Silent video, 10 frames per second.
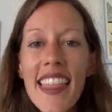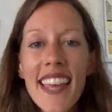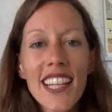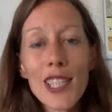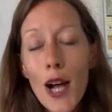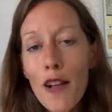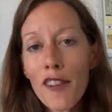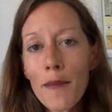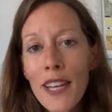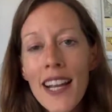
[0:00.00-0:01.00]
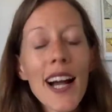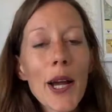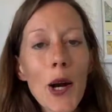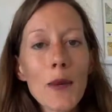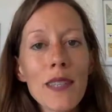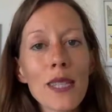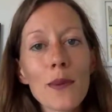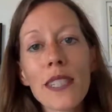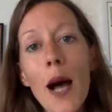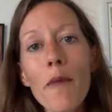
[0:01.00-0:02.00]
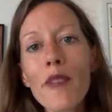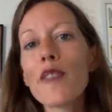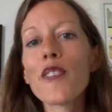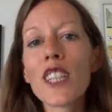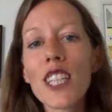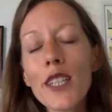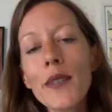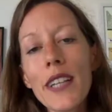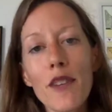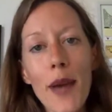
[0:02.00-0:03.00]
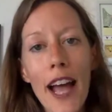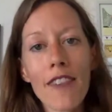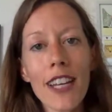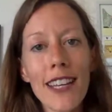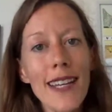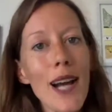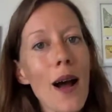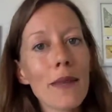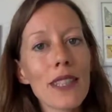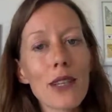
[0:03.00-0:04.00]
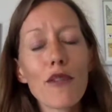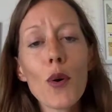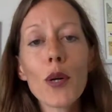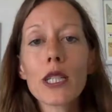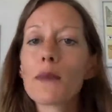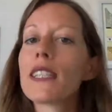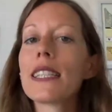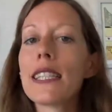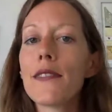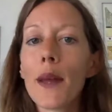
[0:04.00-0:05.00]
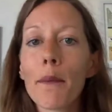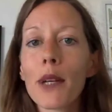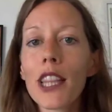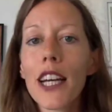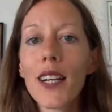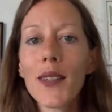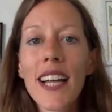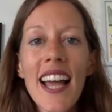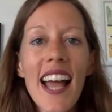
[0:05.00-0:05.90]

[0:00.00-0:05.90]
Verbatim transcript: That is all for me. I hope this was helpful for you. If you have any comments, of course, please leave them below.